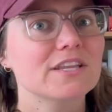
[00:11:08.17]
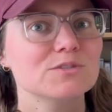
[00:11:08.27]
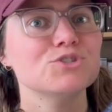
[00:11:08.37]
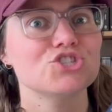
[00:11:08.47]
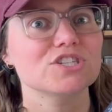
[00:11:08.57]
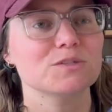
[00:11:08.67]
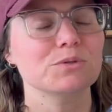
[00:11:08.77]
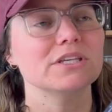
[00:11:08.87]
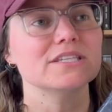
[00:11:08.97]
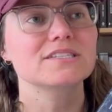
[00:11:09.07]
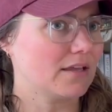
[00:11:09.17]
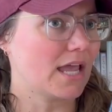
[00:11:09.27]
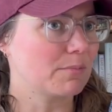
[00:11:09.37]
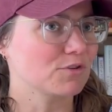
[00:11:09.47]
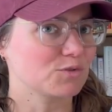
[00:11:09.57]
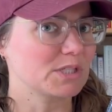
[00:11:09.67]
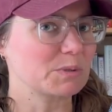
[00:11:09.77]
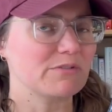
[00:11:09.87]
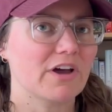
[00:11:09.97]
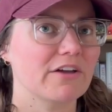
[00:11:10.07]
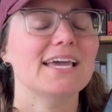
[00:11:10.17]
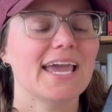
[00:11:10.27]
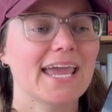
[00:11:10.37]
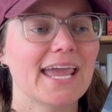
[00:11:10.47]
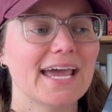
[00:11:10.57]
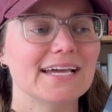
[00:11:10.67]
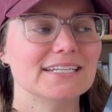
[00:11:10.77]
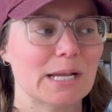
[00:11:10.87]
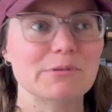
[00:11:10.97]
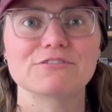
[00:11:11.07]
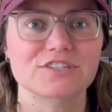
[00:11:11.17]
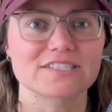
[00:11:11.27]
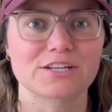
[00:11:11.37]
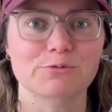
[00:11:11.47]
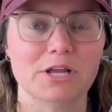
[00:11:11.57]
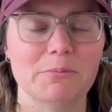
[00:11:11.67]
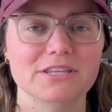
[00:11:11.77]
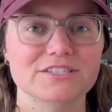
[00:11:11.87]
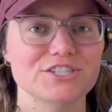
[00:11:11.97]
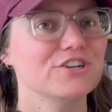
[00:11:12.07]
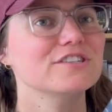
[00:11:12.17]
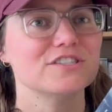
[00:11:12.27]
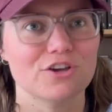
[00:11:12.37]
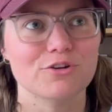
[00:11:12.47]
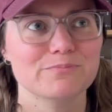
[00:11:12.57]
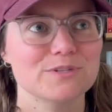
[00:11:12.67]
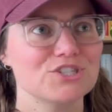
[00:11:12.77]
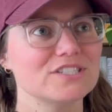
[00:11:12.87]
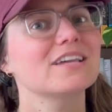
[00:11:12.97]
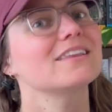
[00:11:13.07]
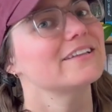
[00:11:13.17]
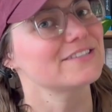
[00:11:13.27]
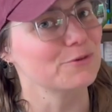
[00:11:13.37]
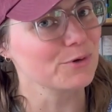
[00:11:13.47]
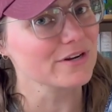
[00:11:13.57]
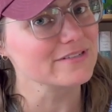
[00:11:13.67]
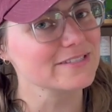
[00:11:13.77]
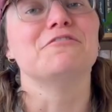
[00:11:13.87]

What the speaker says: This one's just released April 2025, and I believe she has another one coming this year. So she's got lots in the works.